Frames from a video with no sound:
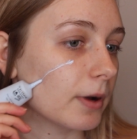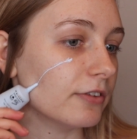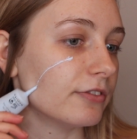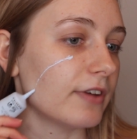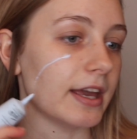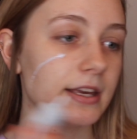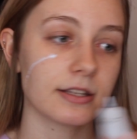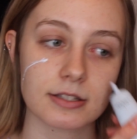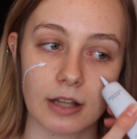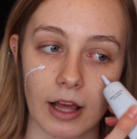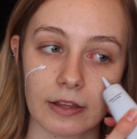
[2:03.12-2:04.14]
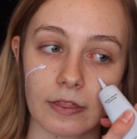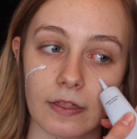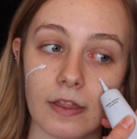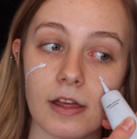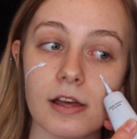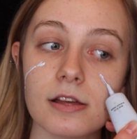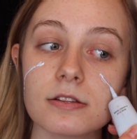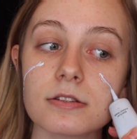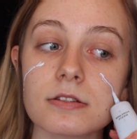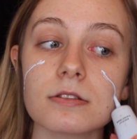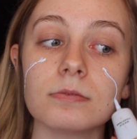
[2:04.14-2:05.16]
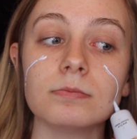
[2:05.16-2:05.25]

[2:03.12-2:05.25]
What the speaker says: my face like this,